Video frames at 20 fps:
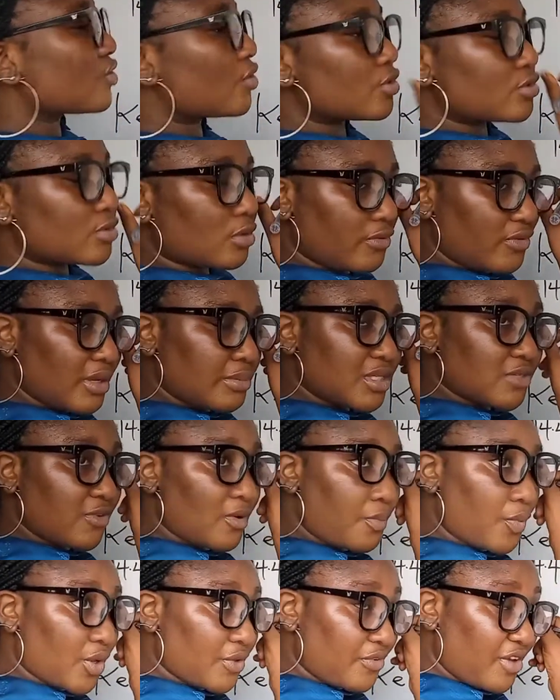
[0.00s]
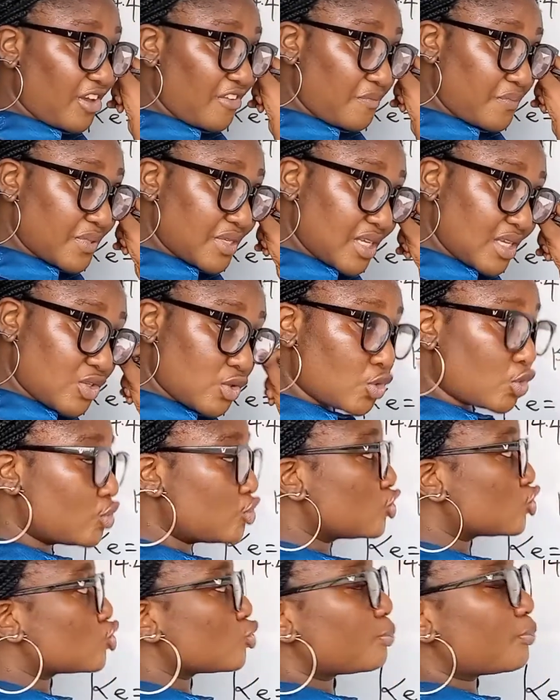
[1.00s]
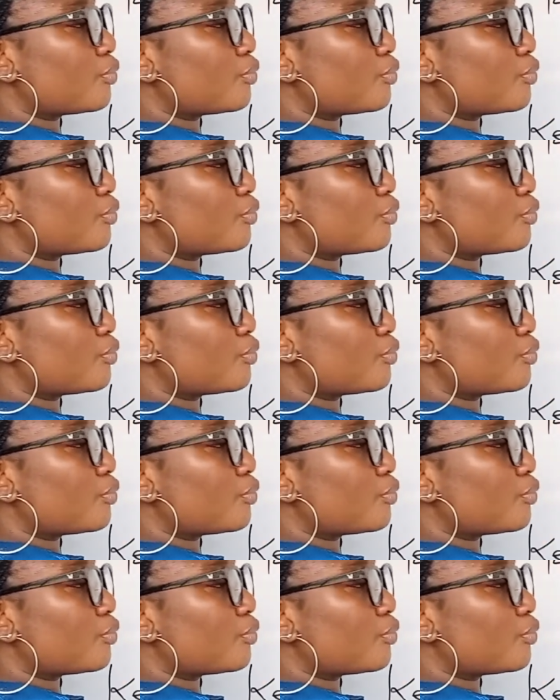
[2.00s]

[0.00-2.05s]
cost of debt is 4.5%. So you don't need to